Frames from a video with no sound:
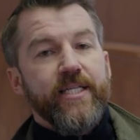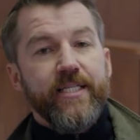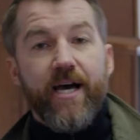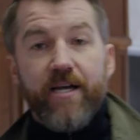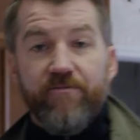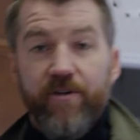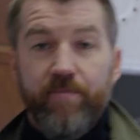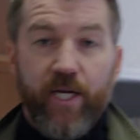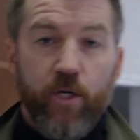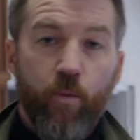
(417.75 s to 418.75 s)
a doc
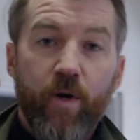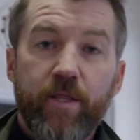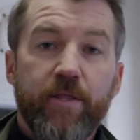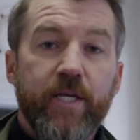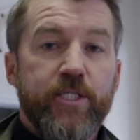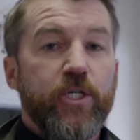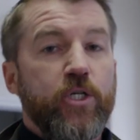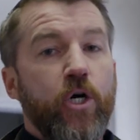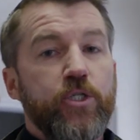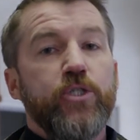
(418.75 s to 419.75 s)
filmmaker, one of the things that you're
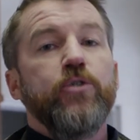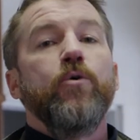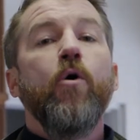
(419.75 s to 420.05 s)
called to do